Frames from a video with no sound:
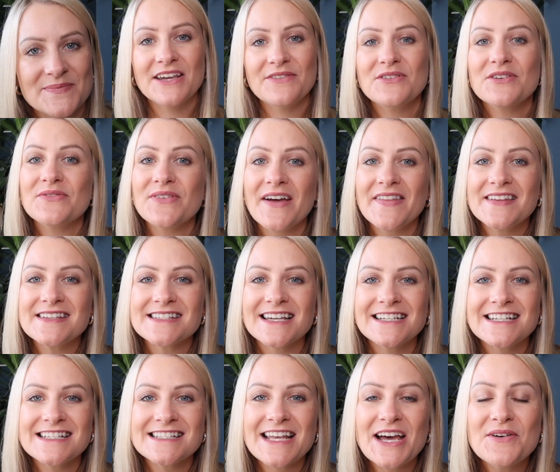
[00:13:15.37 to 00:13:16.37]
If you found these
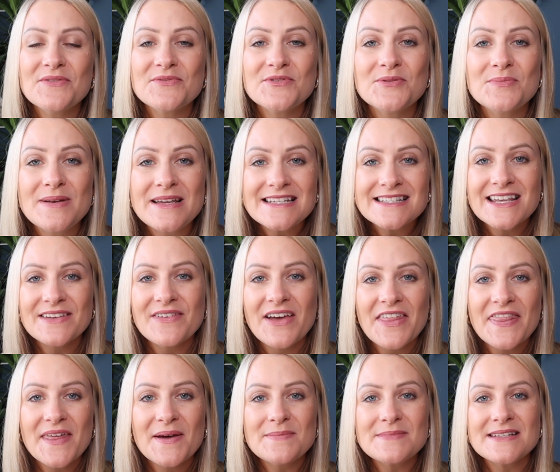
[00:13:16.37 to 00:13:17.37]
ideas helpful, please give it
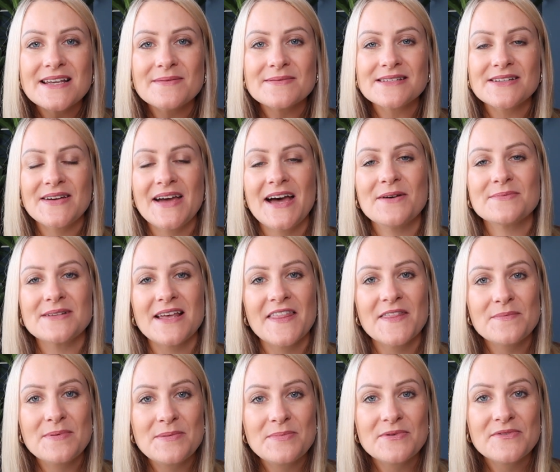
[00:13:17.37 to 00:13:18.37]
a thumbs up so it helps
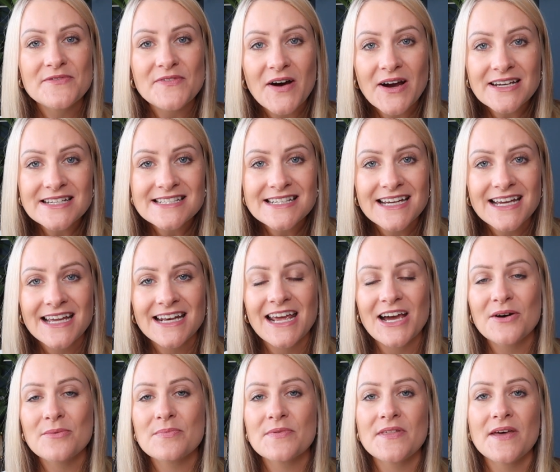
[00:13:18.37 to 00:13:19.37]
other people find it and
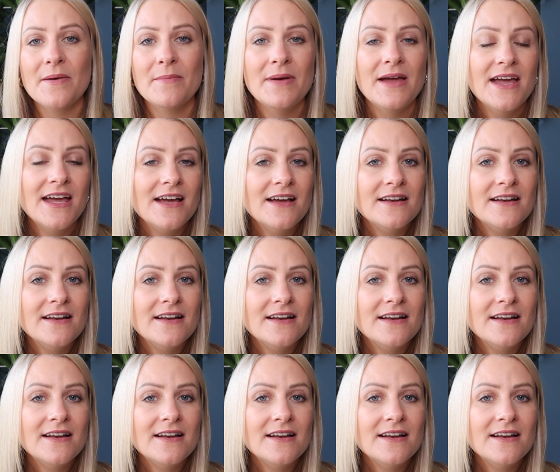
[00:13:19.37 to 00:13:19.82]
help them